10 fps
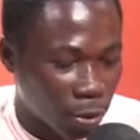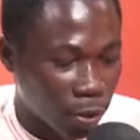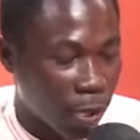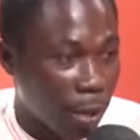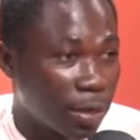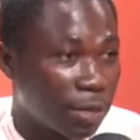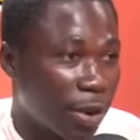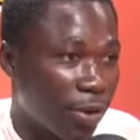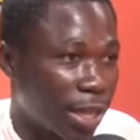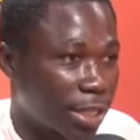in
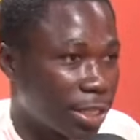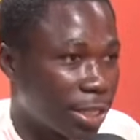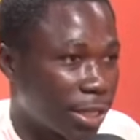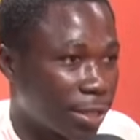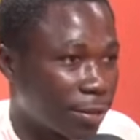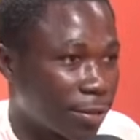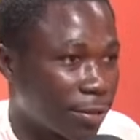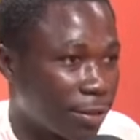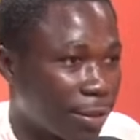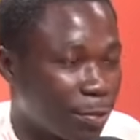Beranki.
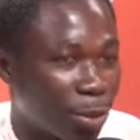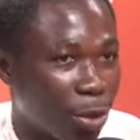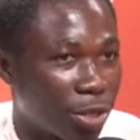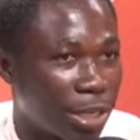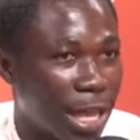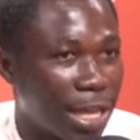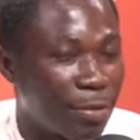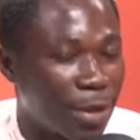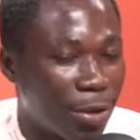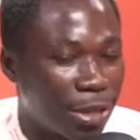Because, like, if
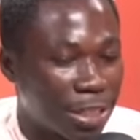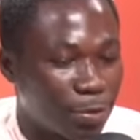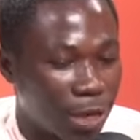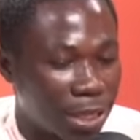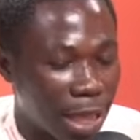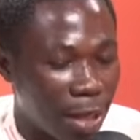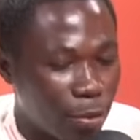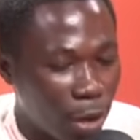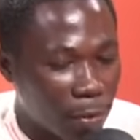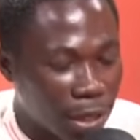you want this break
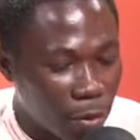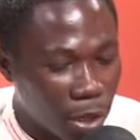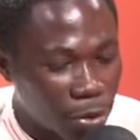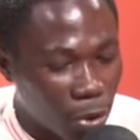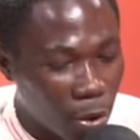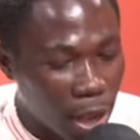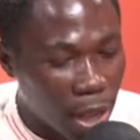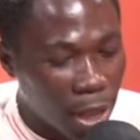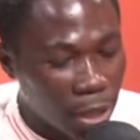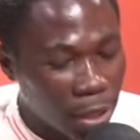time, I'm in a boy's war.